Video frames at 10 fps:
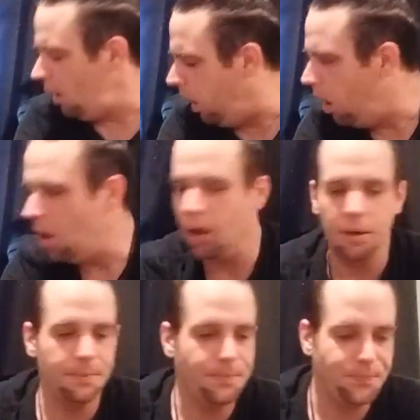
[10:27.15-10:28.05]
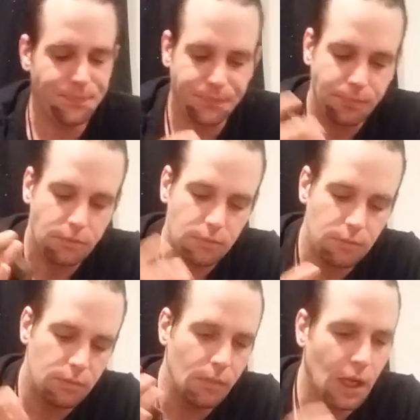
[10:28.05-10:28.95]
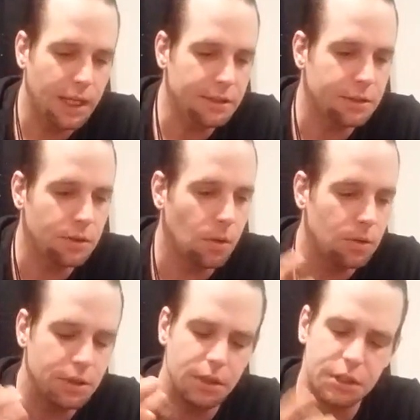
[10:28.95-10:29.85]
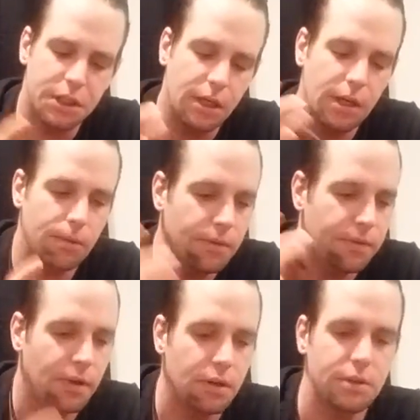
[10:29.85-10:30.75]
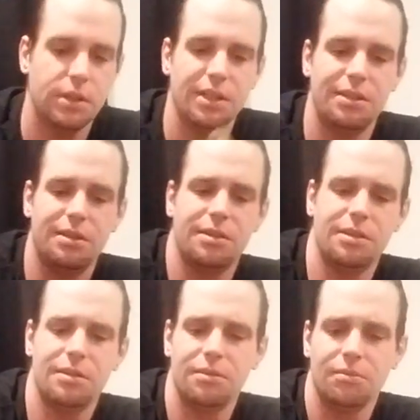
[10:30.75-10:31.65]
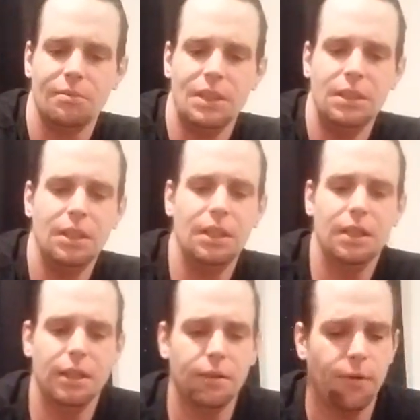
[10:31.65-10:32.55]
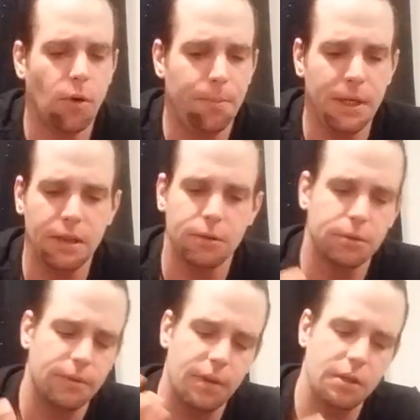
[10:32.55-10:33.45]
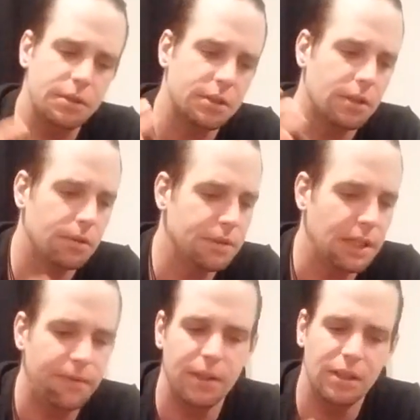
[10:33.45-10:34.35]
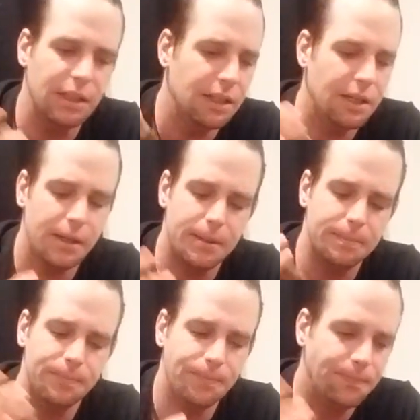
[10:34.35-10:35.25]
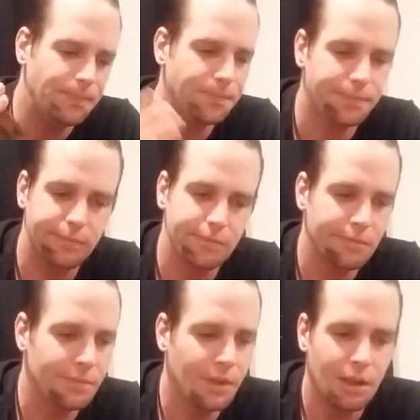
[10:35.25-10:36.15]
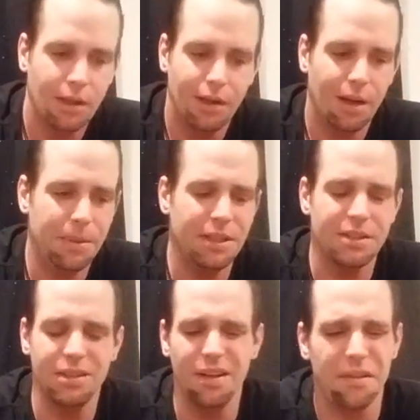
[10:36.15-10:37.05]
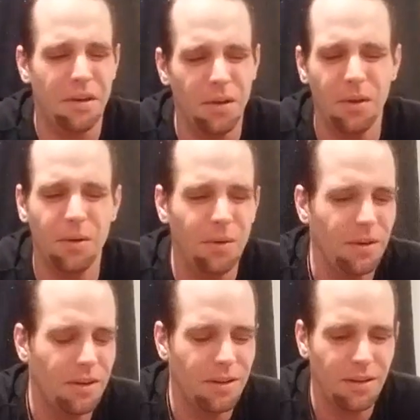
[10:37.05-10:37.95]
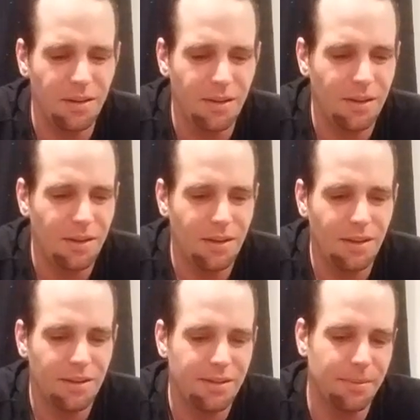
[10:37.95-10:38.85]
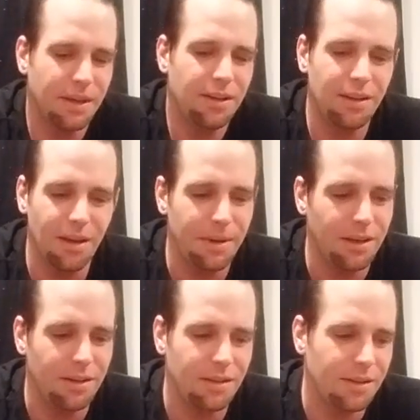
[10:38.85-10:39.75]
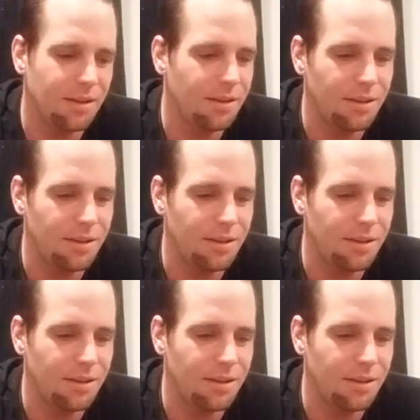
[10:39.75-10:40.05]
Ace of Swords and the Chariot reversed. That's and the Four of Pentacles reversed. So definitely, um, I mean, there's nothing new to me. I mean,